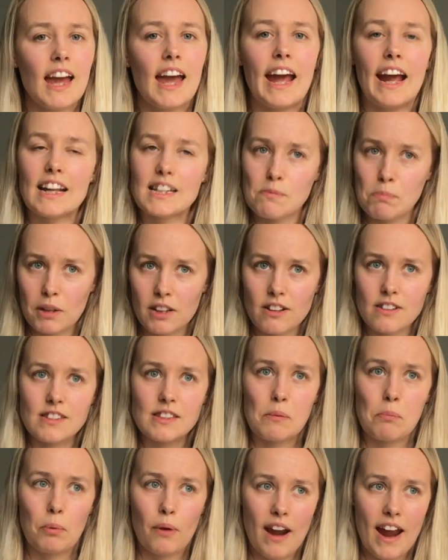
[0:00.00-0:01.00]
It's because
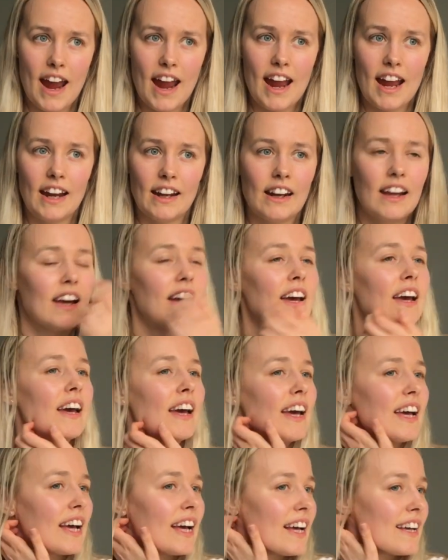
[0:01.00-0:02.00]
the brain
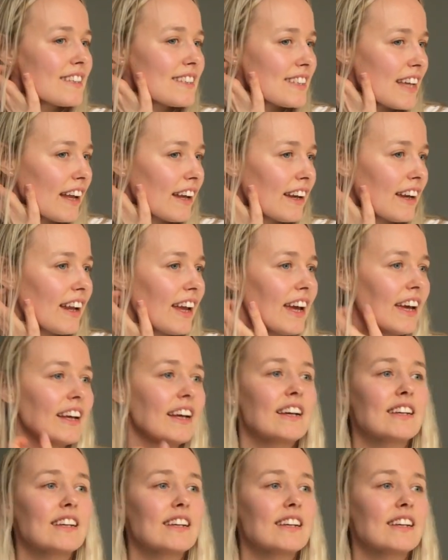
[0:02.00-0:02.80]
is sending